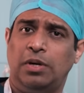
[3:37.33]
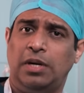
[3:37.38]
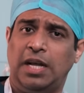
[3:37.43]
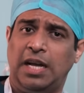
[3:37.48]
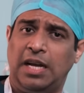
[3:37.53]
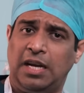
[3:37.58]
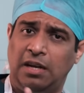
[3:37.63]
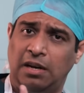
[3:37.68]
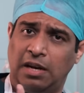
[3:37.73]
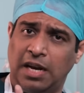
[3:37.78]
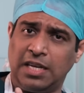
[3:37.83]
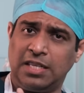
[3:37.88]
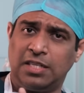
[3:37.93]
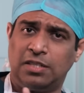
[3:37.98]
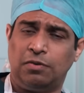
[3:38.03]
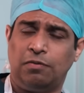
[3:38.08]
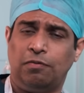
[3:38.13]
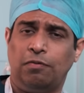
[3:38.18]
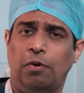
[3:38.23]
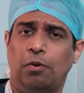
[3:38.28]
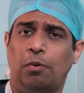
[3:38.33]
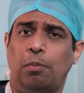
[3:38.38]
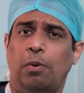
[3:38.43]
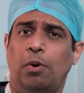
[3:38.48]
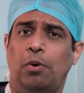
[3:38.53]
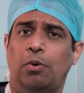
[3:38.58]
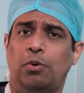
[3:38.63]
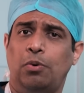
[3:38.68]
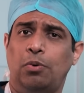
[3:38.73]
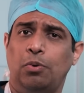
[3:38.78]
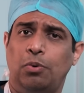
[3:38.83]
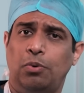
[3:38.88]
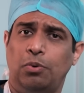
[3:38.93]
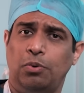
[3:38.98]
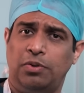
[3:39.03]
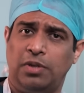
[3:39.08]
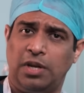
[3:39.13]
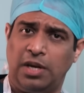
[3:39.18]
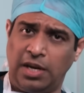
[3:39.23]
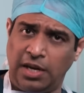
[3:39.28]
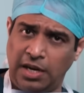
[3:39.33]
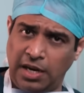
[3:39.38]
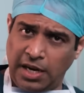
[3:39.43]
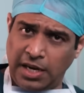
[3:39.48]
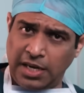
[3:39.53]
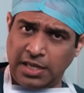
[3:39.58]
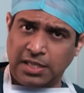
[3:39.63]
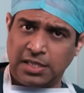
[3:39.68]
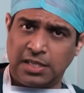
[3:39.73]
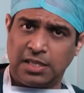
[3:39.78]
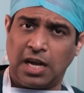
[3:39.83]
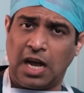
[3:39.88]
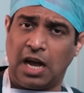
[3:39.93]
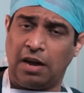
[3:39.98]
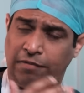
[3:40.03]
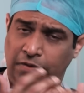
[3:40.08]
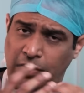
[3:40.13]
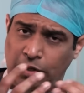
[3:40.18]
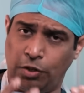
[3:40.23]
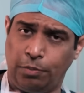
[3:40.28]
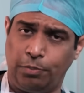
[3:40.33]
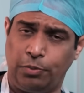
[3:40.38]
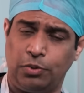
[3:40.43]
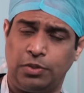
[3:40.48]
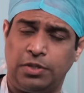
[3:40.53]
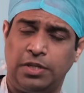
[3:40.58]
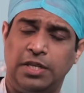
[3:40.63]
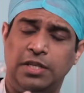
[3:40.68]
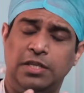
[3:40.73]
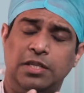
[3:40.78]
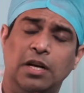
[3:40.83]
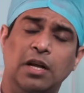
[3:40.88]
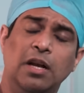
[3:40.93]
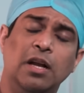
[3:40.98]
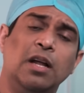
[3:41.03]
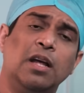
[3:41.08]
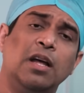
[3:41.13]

take rest for about 2 to 3 days after the procedure.